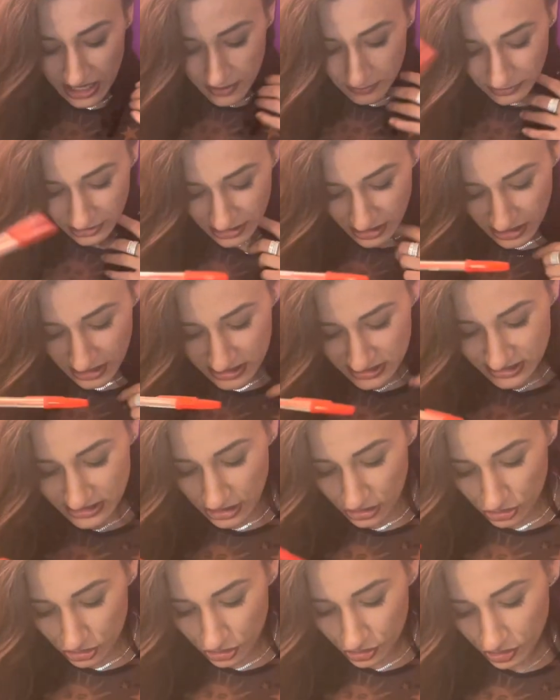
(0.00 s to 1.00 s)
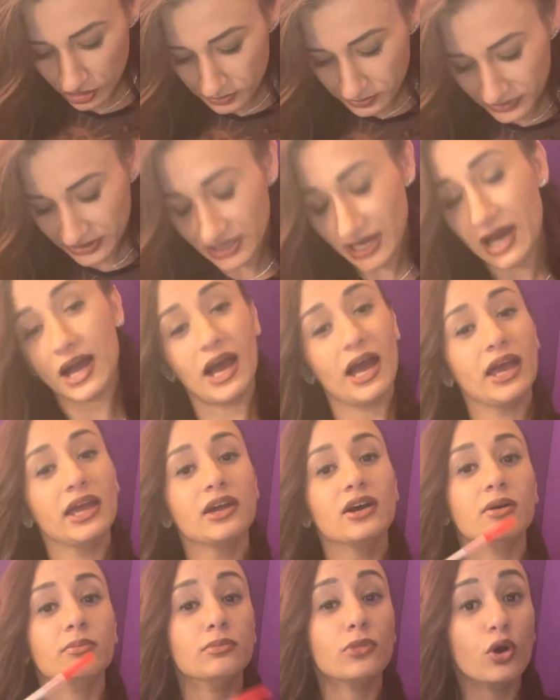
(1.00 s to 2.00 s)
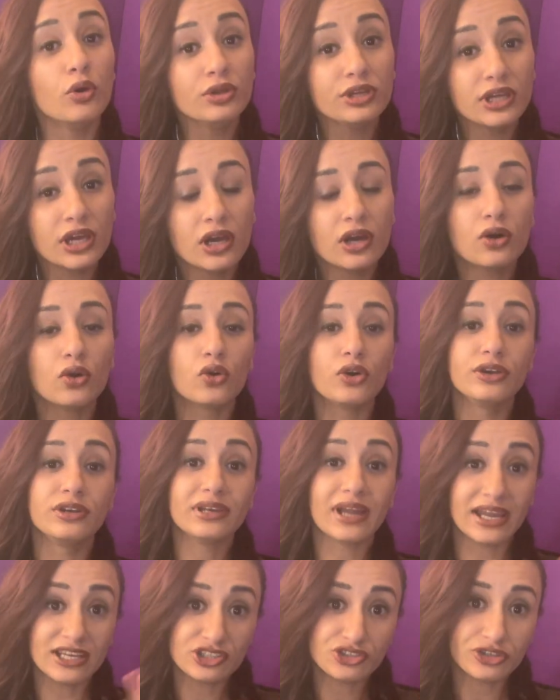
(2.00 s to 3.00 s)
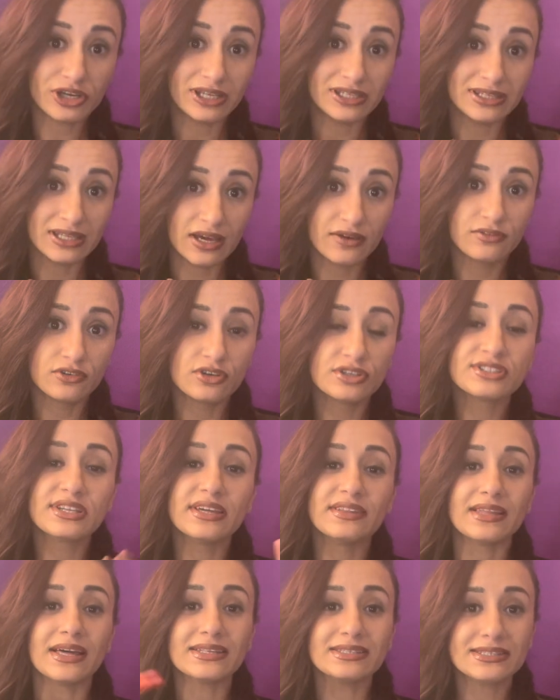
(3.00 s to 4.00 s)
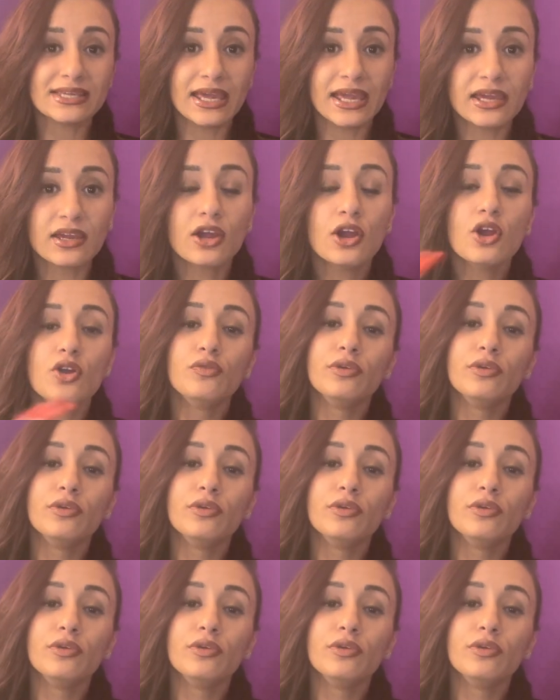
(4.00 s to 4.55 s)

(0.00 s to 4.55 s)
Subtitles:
because there could be high ammonia or nitrate levels in that tank,